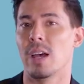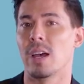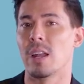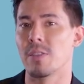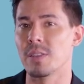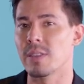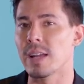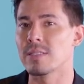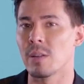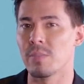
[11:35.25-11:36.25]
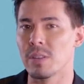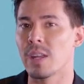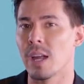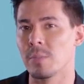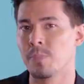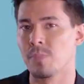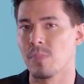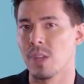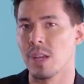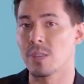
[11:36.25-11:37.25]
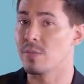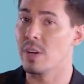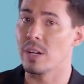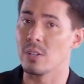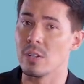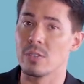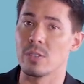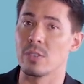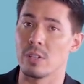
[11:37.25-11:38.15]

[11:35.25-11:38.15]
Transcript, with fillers: And I think that that's something that it's very good to